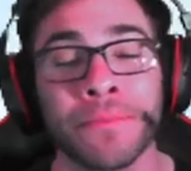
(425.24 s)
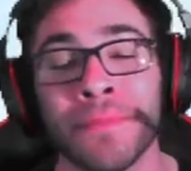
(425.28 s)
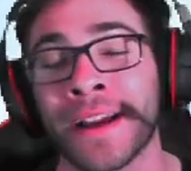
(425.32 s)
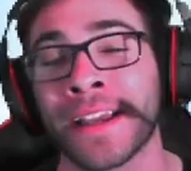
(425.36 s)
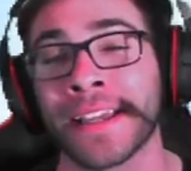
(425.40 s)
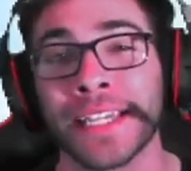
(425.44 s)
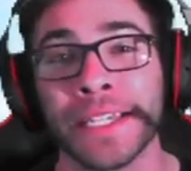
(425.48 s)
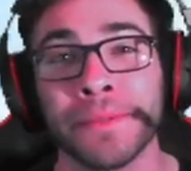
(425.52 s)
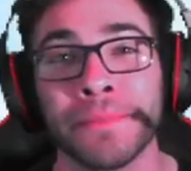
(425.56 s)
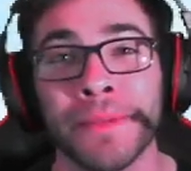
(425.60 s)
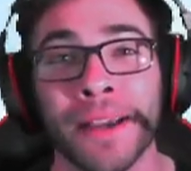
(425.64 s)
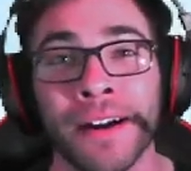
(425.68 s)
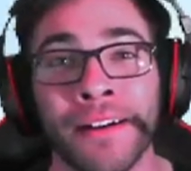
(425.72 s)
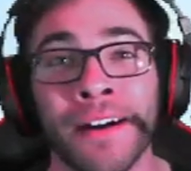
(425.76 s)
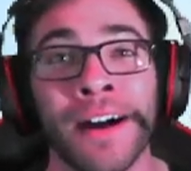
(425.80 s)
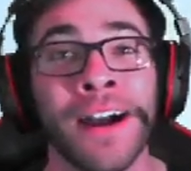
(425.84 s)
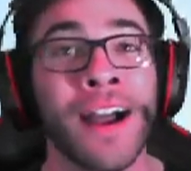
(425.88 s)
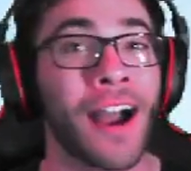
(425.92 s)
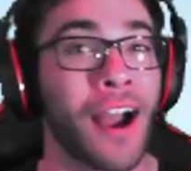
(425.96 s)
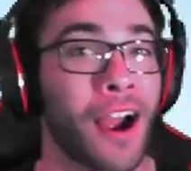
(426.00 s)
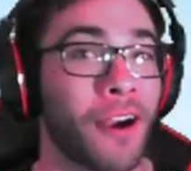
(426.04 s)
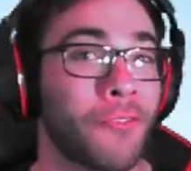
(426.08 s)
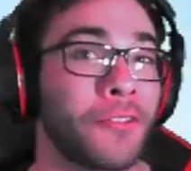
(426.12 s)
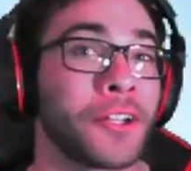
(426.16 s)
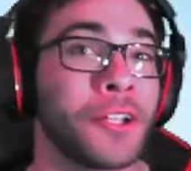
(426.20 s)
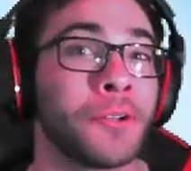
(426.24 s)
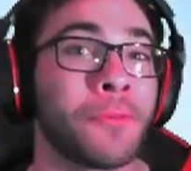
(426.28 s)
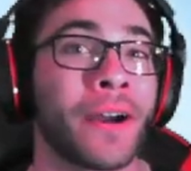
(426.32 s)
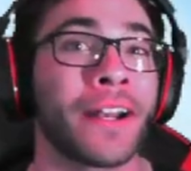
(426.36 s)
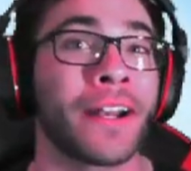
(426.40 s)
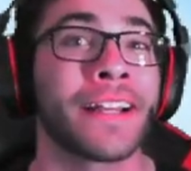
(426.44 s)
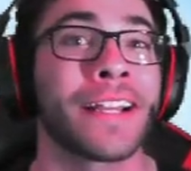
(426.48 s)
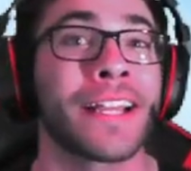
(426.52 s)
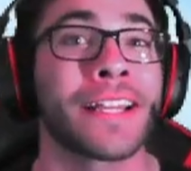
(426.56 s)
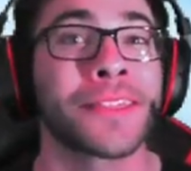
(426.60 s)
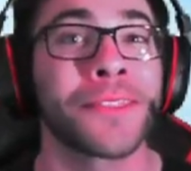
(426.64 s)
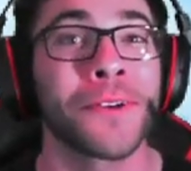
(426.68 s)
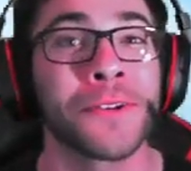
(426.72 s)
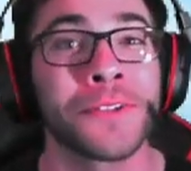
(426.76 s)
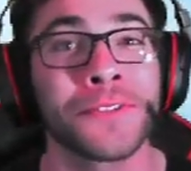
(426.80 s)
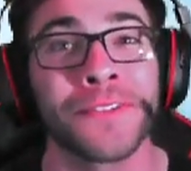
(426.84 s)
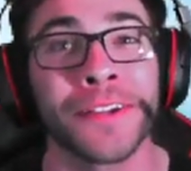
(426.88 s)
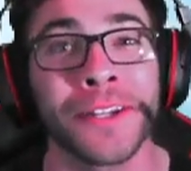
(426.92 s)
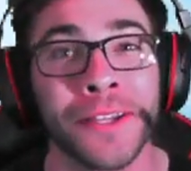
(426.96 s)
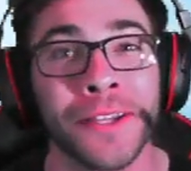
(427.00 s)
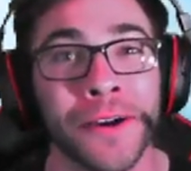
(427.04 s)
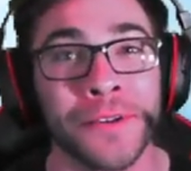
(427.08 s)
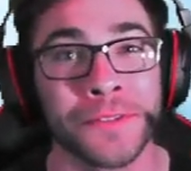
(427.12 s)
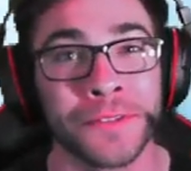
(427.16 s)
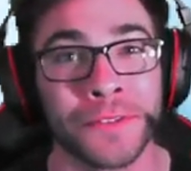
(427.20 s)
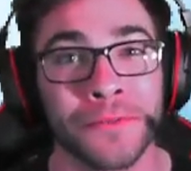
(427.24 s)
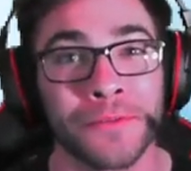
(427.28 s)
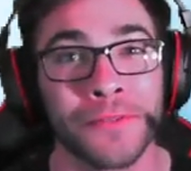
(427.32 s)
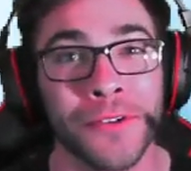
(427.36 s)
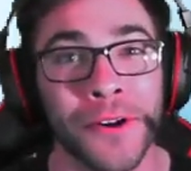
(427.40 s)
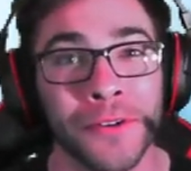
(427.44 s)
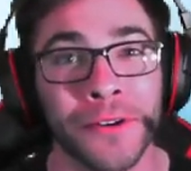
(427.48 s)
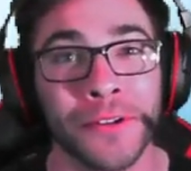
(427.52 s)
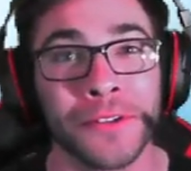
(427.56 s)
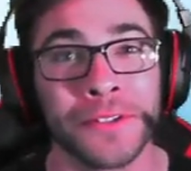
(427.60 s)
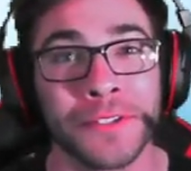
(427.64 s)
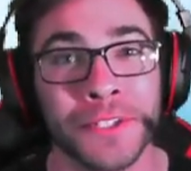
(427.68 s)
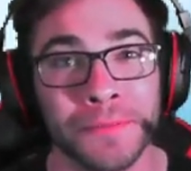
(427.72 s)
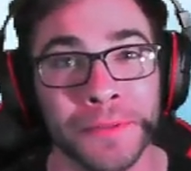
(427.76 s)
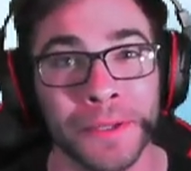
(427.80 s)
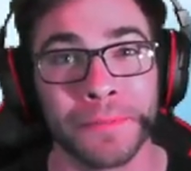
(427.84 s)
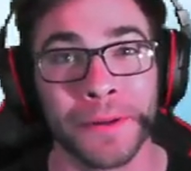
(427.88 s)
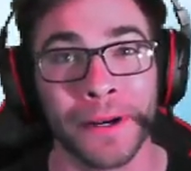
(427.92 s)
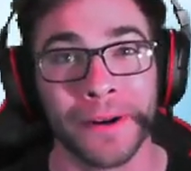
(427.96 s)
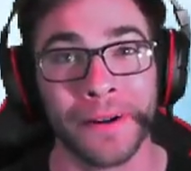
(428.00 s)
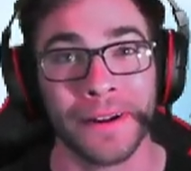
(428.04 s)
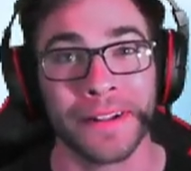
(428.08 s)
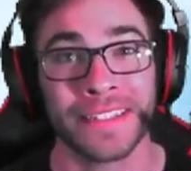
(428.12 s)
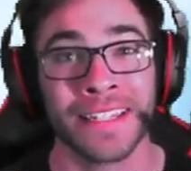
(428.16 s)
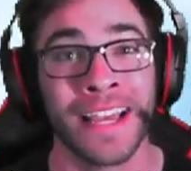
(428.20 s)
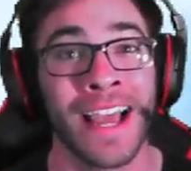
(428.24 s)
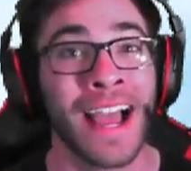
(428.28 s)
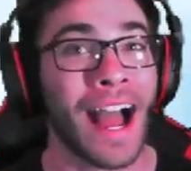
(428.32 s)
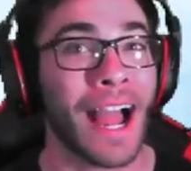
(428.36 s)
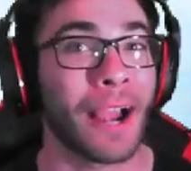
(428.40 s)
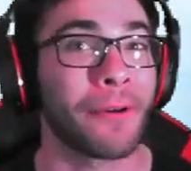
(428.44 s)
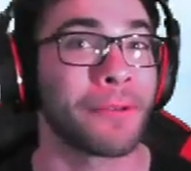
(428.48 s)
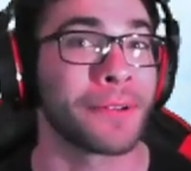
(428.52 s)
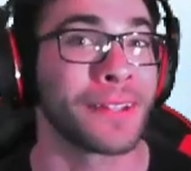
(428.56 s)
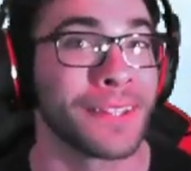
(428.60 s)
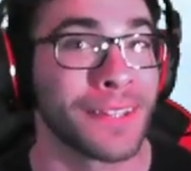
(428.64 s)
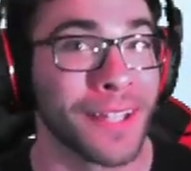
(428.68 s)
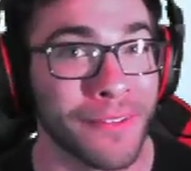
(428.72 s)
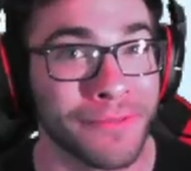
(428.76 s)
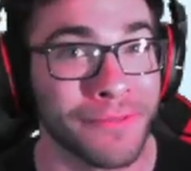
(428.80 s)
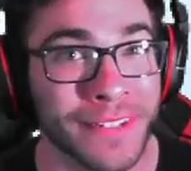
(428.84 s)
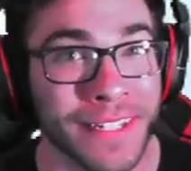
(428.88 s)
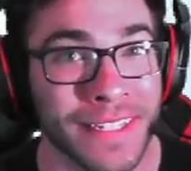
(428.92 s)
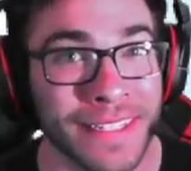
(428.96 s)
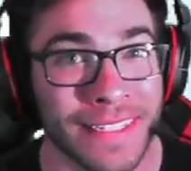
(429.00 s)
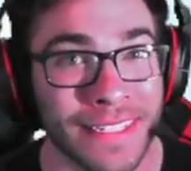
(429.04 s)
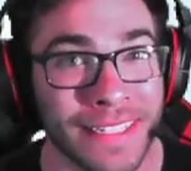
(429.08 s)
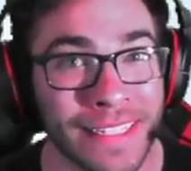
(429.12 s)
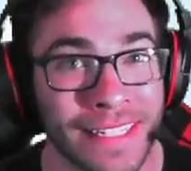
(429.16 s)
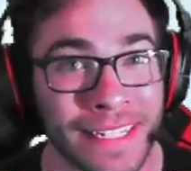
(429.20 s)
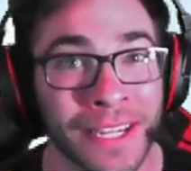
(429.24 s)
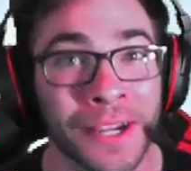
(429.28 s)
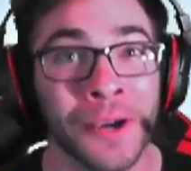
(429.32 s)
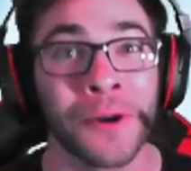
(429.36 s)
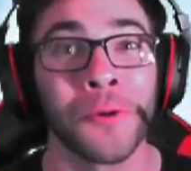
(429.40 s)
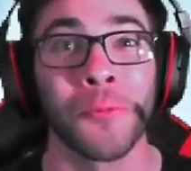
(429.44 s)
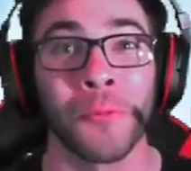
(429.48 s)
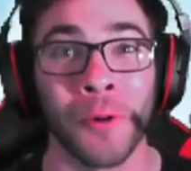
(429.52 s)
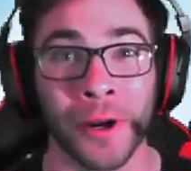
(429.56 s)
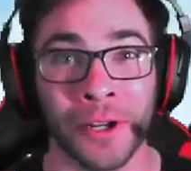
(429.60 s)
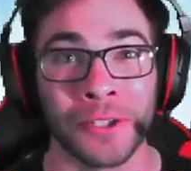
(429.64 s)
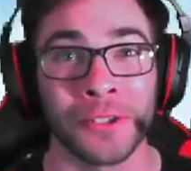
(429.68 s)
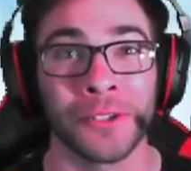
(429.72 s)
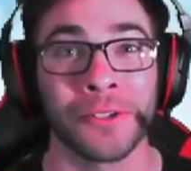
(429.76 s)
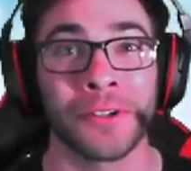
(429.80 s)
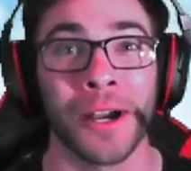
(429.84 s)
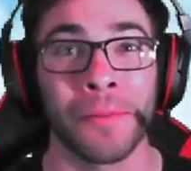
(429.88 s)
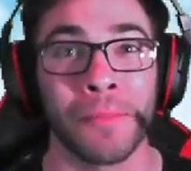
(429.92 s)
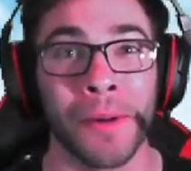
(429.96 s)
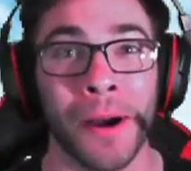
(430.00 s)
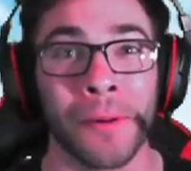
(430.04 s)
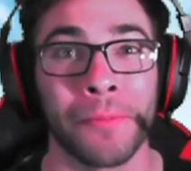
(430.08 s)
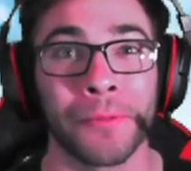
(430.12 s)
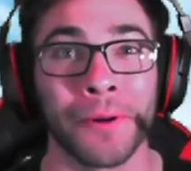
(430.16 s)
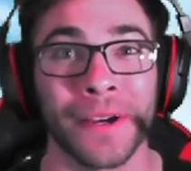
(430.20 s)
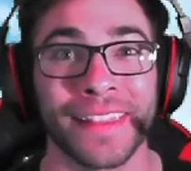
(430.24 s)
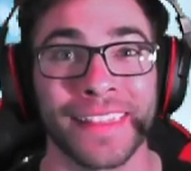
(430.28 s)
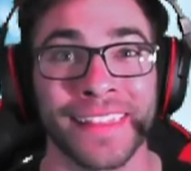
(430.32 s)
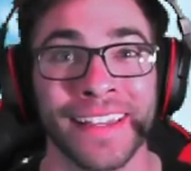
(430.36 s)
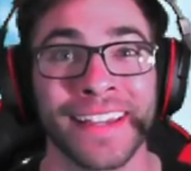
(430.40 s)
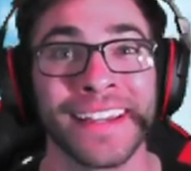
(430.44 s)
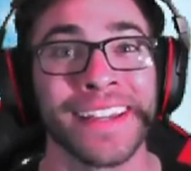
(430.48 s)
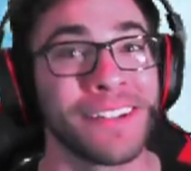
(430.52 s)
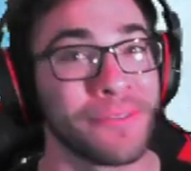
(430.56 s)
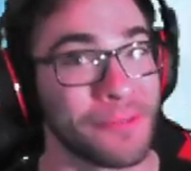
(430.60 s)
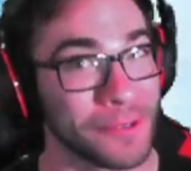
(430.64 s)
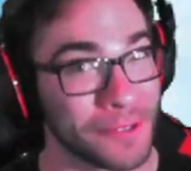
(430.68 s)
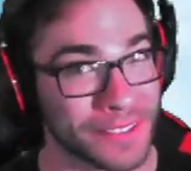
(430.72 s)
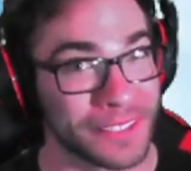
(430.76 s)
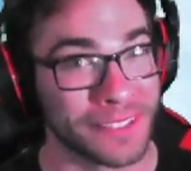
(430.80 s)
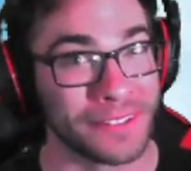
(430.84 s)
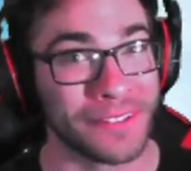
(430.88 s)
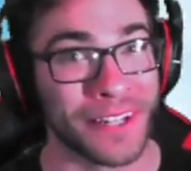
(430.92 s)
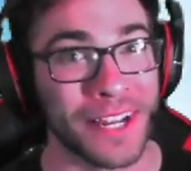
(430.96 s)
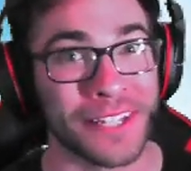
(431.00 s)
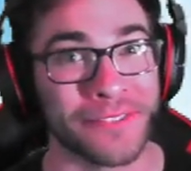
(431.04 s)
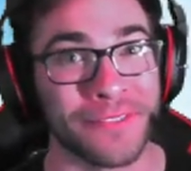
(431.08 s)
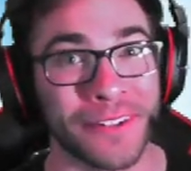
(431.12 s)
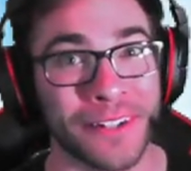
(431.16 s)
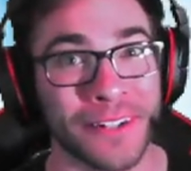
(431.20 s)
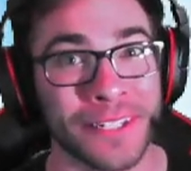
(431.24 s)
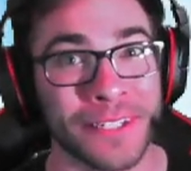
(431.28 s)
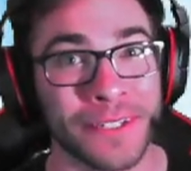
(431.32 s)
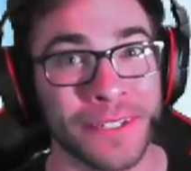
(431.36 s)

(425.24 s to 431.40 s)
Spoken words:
my email, however you want to get those videos and photos to me, parents. I would love to see what you come up with. We'll see you guys very